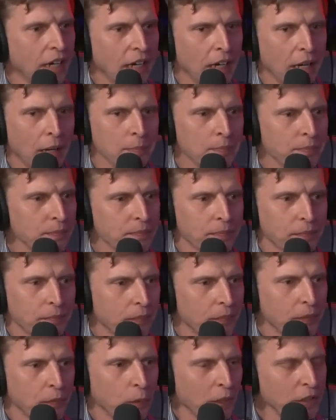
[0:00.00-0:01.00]

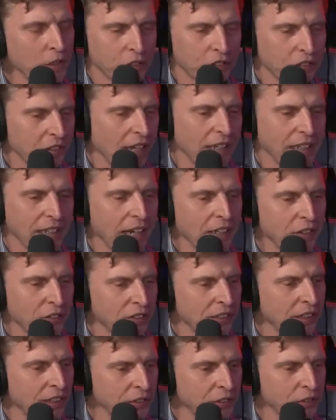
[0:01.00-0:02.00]
When you study
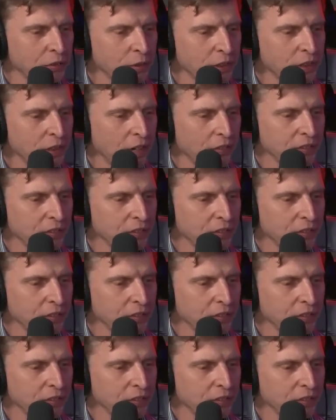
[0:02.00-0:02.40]
ancient history,